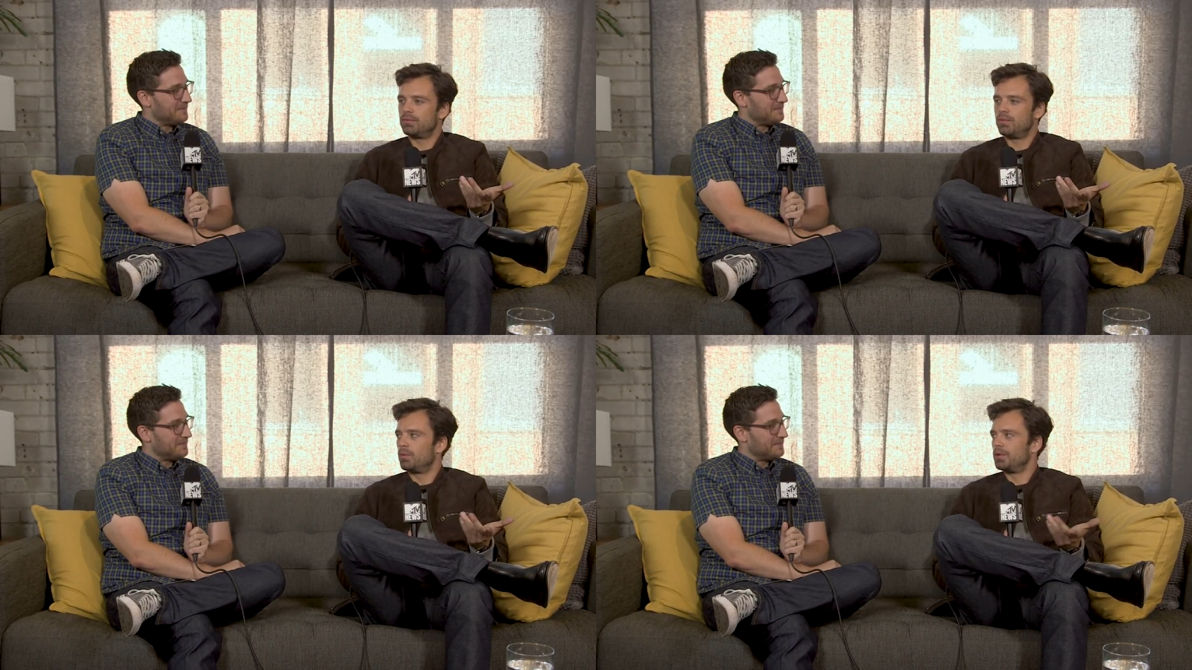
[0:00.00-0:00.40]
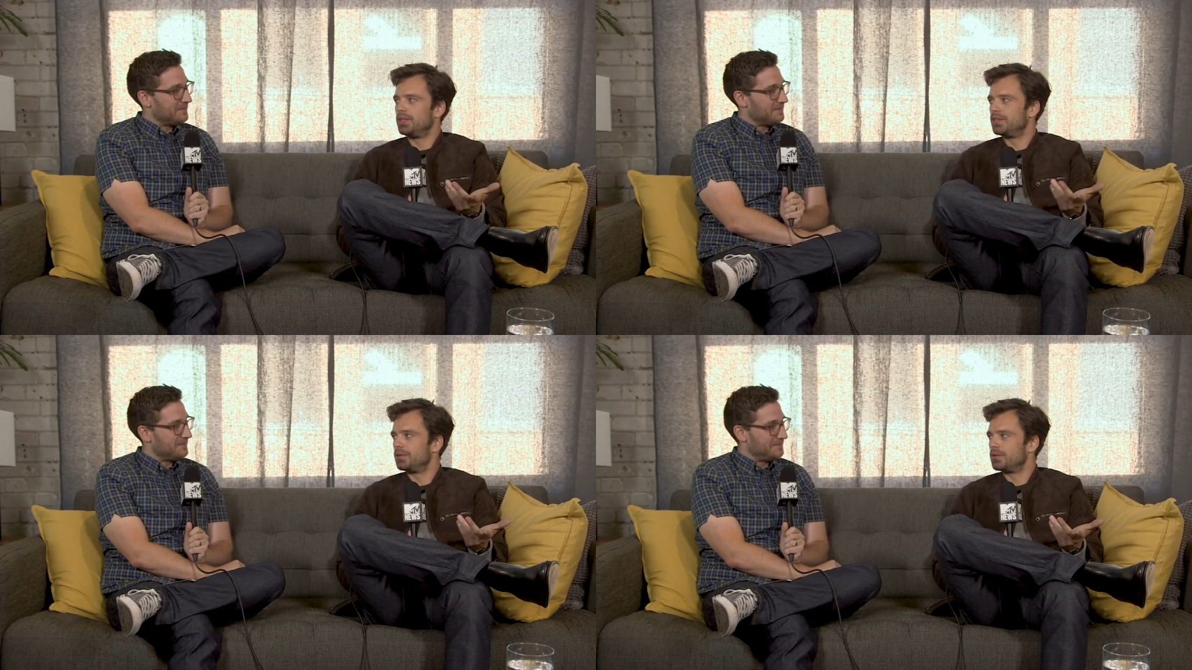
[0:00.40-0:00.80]
Speaker 1: what we
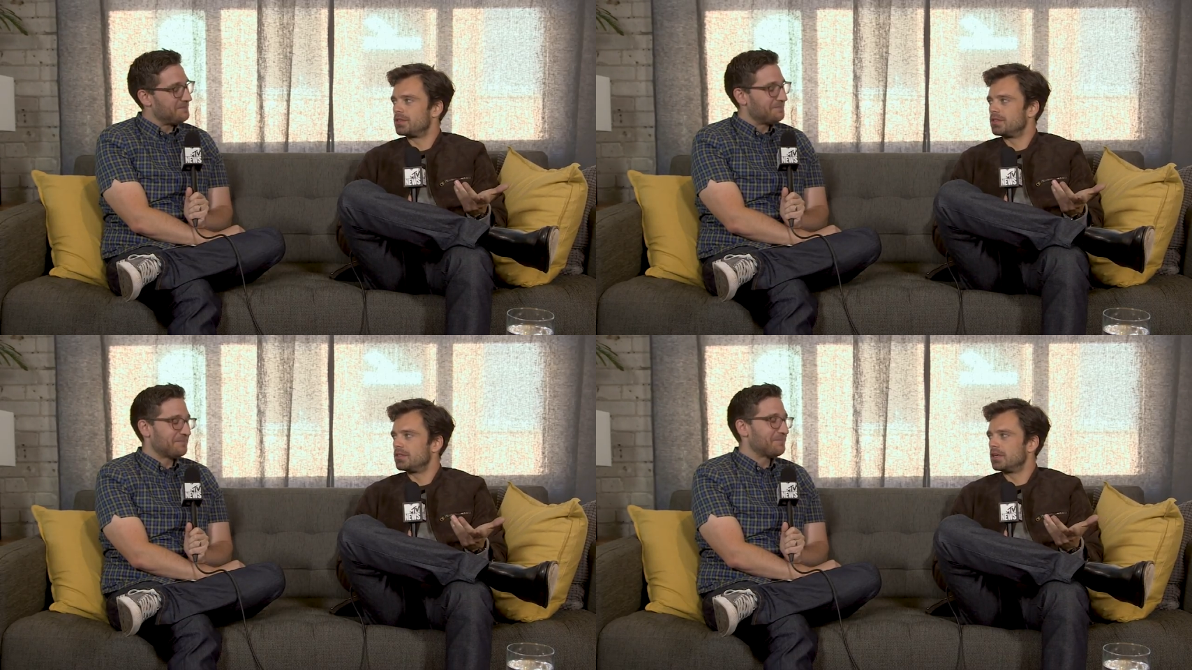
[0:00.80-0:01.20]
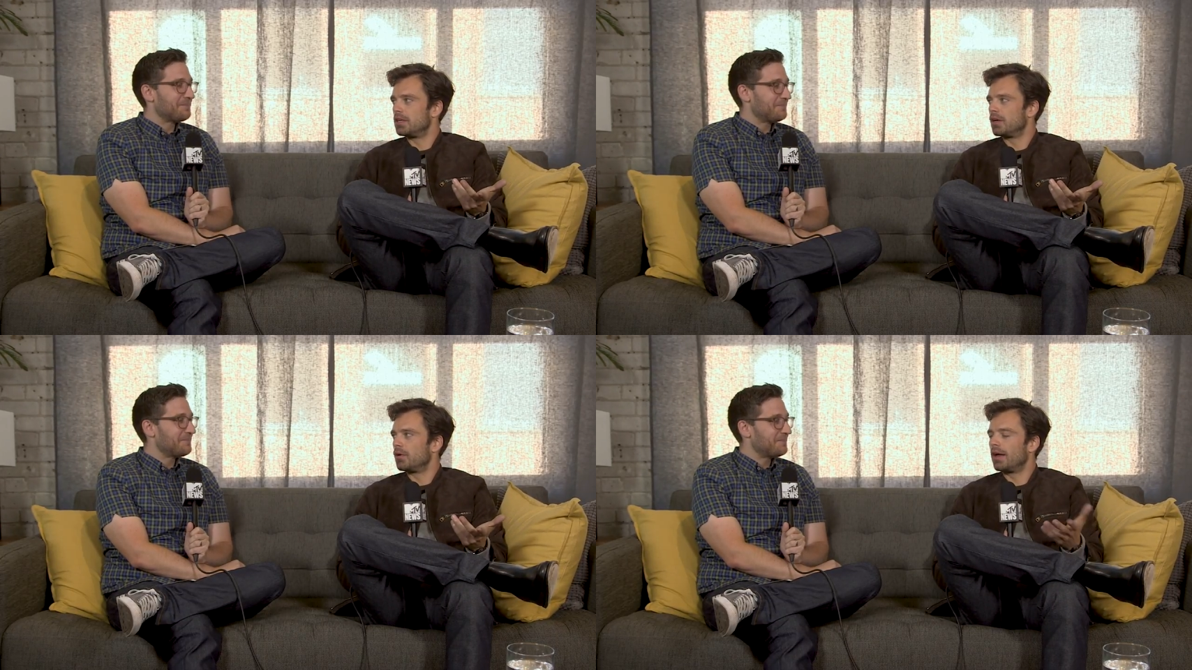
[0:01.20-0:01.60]
do is, is,
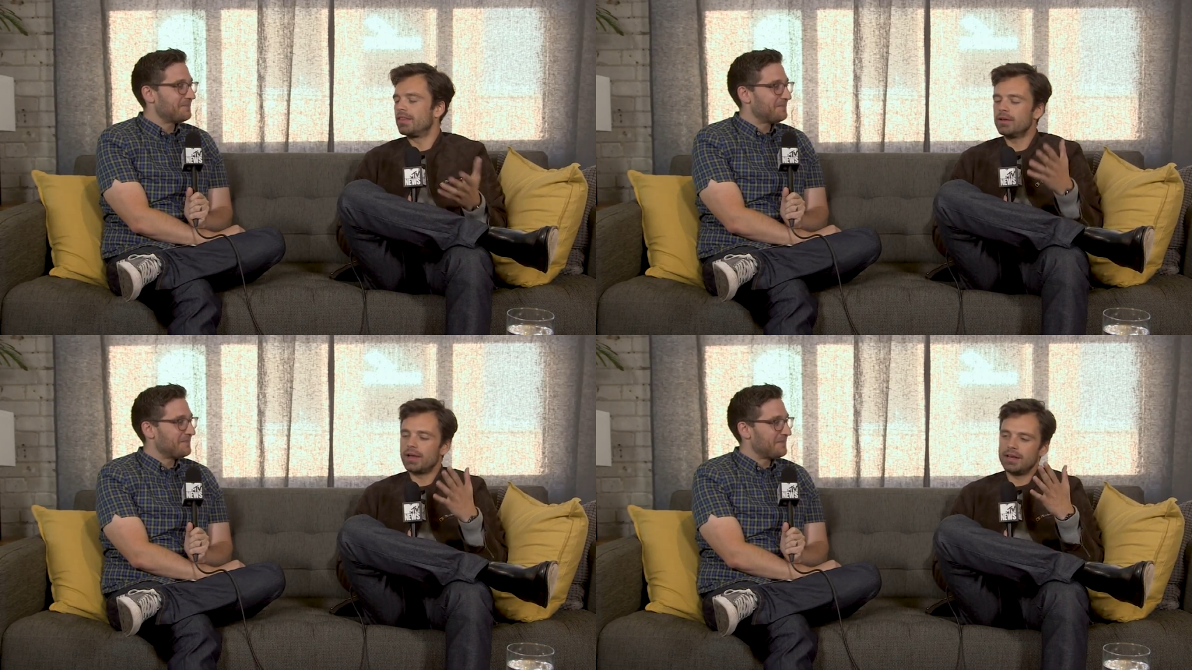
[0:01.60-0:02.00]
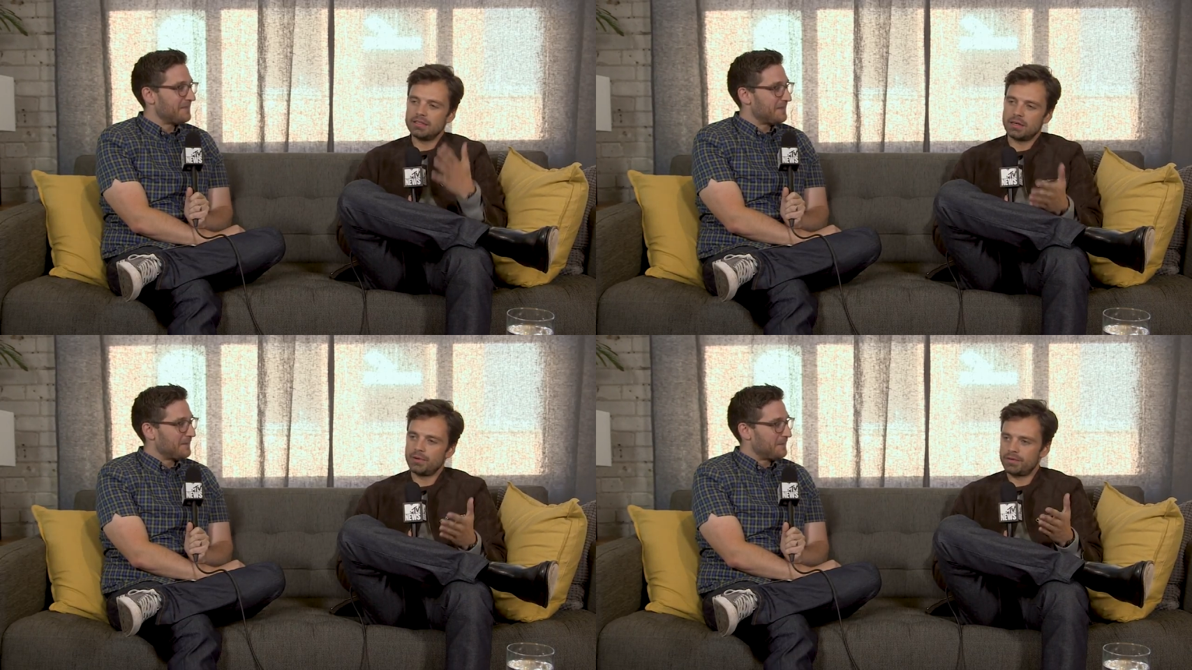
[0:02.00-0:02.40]
you know, I think
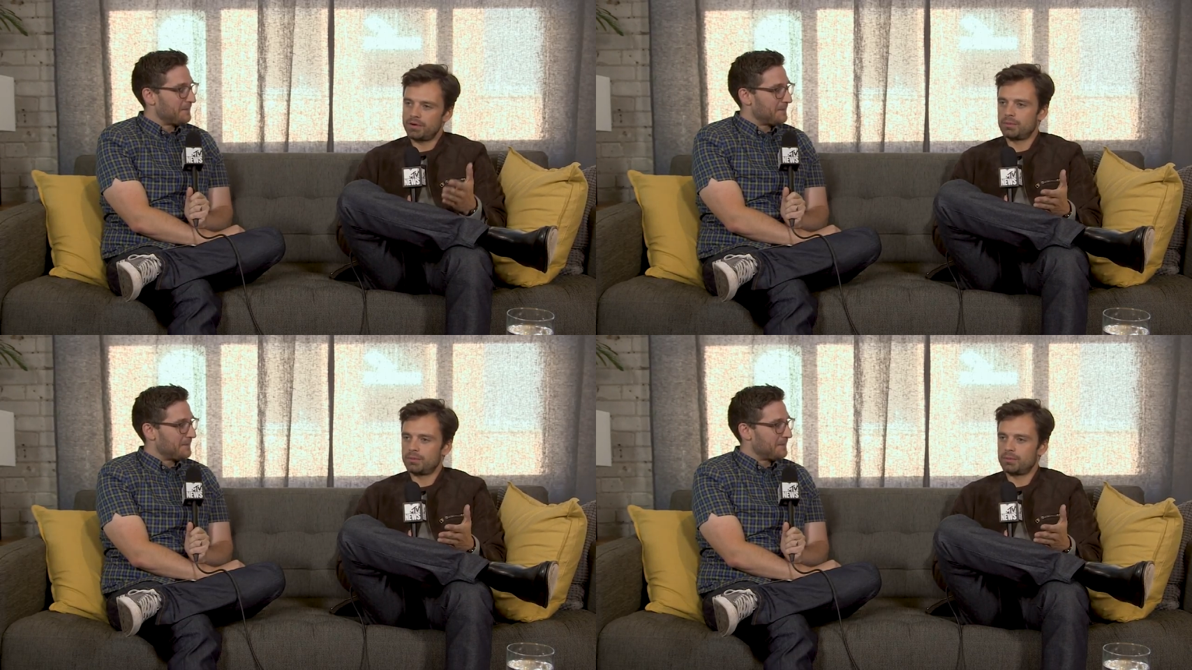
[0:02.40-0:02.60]
anytime you have an